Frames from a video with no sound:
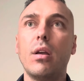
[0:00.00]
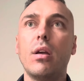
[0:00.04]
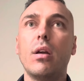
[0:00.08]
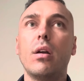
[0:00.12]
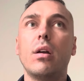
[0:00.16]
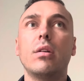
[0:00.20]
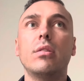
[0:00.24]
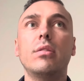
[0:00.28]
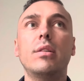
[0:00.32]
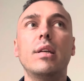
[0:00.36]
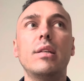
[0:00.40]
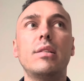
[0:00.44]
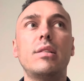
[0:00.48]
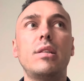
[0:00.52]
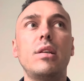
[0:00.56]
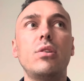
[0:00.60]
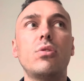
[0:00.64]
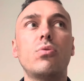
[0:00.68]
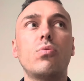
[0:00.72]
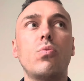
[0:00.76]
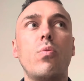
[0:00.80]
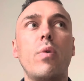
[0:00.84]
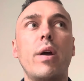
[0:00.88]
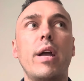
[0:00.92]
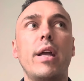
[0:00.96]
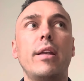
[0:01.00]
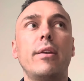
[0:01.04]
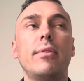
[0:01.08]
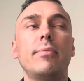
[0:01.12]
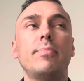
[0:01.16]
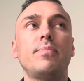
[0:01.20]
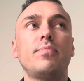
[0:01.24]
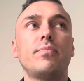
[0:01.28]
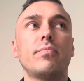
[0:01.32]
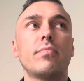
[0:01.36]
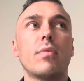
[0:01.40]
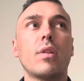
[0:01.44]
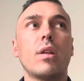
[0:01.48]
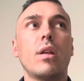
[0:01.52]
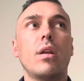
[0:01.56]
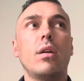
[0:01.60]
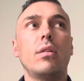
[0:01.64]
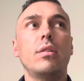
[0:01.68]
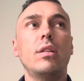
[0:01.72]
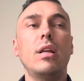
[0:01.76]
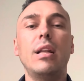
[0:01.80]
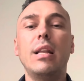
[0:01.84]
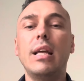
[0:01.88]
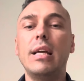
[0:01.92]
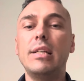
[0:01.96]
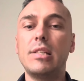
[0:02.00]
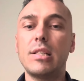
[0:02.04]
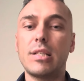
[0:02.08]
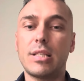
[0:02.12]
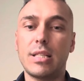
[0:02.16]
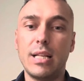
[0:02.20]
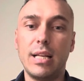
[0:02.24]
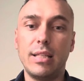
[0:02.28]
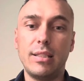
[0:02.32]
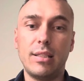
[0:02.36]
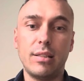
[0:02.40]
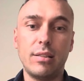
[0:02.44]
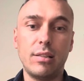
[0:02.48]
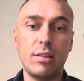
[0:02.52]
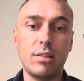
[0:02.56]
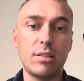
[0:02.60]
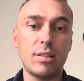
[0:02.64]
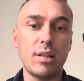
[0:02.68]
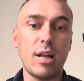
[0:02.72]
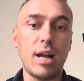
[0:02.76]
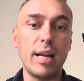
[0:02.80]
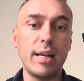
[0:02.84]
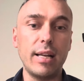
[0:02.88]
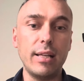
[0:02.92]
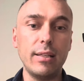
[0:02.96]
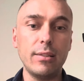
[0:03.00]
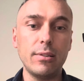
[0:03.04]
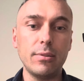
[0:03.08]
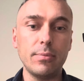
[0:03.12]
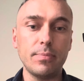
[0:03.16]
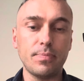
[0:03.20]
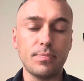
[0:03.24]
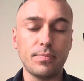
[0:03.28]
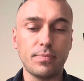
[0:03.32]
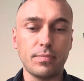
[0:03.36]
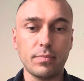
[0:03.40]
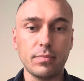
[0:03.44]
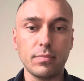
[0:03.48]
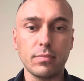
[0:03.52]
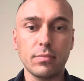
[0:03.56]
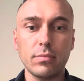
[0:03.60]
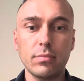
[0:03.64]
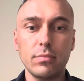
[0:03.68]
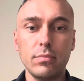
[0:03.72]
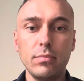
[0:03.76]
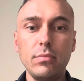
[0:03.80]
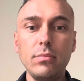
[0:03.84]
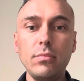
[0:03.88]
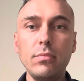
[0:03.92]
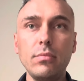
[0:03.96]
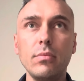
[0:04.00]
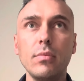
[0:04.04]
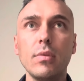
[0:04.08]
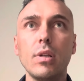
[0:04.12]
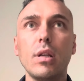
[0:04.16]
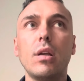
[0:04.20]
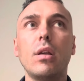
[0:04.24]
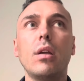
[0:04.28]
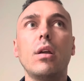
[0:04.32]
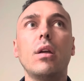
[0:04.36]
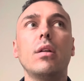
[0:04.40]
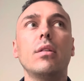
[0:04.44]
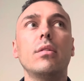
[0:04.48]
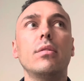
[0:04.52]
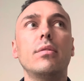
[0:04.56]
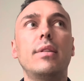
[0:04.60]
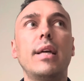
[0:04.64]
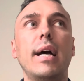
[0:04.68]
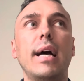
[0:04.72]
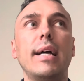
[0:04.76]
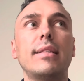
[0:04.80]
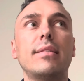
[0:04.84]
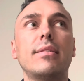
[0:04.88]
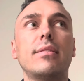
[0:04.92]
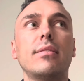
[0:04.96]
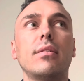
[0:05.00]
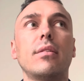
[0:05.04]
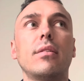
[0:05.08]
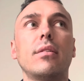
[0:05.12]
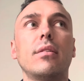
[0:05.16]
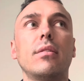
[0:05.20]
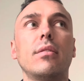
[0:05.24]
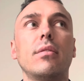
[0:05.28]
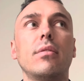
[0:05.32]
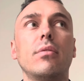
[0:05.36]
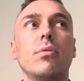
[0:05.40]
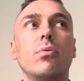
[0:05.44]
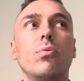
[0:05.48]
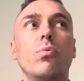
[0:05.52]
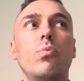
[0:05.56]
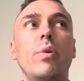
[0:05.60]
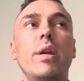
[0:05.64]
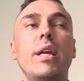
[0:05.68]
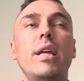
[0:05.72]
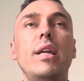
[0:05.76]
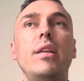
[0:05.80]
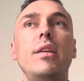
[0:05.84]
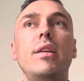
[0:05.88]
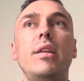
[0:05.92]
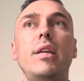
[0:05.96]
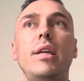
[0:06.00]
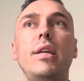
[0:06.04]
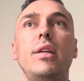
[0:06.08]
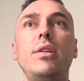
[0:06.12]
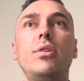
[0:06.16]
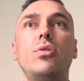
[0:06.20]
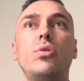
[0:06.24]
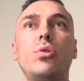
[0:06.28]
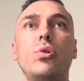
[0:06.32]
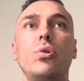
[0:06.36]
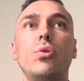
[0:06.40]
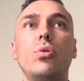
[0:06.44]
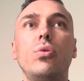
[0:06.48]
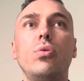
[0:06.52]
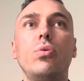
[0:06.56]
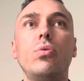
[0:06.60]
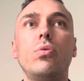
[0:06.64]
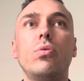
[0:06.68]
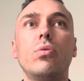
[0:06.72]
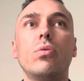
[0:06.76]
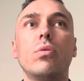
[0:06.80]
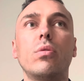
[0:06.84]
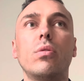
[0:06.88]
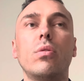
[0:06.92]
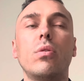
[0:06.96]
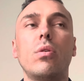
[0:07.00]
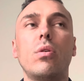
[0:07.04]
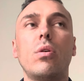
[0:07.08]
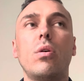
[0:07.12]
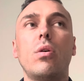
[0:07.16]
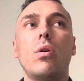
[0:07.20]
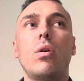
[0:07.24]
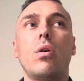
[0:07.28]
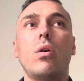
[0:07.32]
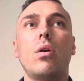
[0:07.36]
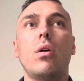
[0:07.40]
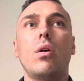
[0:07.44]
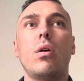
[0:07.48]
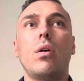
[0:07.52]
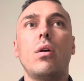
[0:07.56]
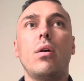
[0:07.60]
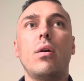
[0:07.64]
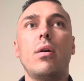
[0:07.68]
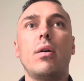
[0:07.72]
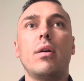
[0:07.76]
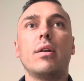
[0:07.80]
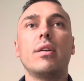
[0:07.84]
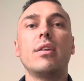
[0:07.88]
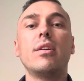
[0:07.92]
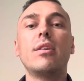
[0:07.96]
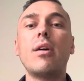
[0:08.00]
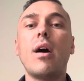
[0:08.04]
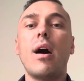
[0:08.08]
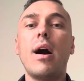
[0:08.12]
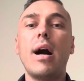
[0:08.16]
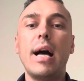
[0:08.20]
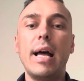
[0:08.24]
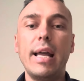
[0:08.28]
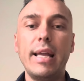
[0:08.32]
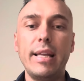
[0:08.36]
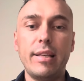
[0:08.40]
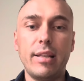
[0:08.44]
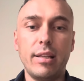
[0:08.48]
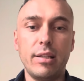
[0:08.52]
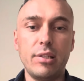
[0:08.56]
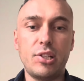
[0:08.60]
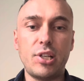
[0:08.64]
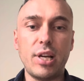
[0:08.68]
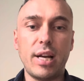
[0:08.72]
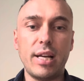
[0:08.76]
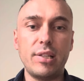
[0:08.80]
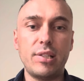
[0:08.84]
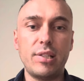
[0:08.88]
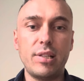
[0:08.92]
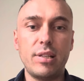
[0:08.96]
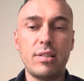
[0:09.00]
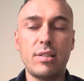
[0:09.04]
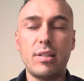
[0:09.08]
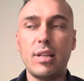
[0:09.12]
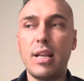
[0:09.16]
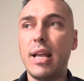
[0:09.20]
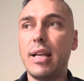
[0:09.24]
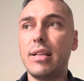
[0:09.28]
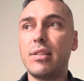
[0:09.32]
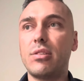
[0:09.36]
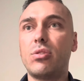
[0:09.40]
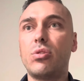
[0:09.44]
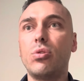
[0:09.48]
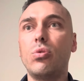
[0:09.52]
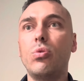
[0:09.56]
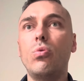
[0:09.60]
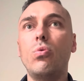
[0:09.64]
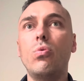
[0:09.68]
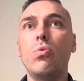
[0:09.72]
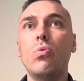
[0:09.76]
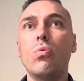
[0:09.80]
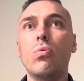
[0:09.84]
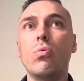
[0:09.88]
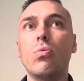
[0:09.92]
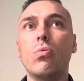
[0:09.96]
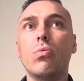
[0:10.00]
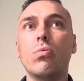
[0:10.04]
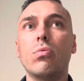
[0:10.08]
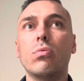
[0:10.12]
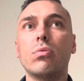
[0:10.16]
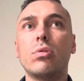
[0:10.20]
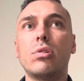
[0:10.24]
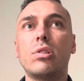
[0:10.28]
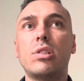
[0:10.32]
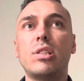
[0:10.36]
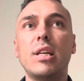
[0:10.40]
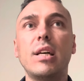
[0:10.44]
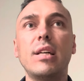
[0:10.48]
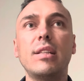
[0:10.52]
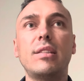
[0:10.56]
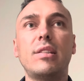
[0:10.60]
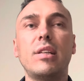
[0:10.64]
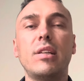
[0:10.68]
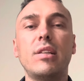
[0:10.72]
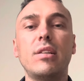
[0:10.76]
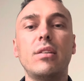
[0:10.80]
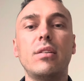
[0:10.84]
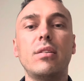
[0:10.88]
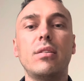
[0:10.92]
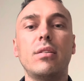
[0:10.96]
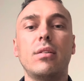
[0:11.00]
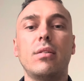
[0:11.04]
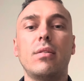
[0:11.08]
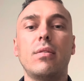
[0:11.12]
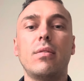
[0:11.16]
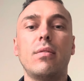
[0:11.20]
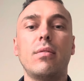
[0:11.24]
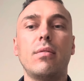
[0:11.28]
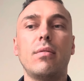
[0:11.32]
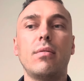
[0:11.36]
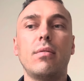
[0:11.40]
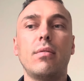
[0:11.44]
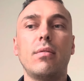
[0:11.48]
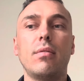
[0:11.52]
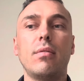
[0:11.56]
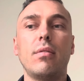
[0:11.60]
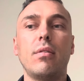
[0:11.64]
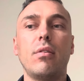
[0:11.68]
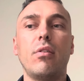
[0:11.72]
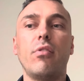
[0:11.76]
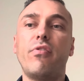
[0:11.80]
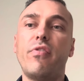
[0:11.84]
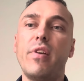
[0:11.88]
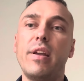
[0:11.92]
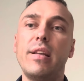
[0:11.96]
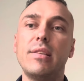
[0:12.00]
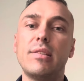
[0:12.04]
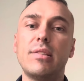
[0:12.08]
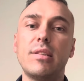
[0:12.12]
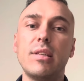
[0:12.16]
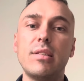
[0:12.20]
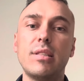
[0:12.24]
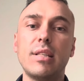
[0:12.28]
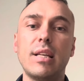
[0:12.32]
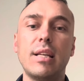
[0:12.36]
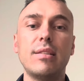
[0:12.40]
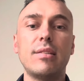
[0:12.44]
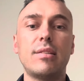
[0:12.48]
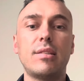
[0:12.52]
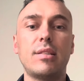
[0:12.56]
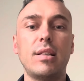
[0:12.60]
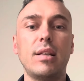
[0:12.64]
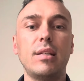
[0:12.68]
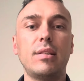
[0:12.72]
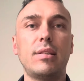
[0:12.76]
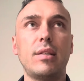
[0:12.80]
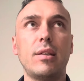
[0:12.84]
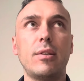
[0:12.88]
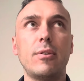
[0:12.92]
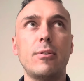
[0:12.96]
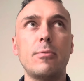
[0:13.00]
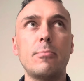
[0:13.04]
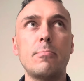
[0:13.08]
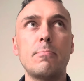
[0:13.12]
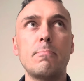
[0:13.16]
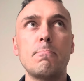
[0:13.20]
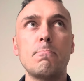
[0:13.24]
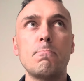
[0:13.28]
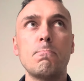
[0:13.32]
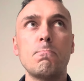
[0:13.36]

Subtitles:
This is when the legislator decided that we need to guide judges as to certain offenses and certain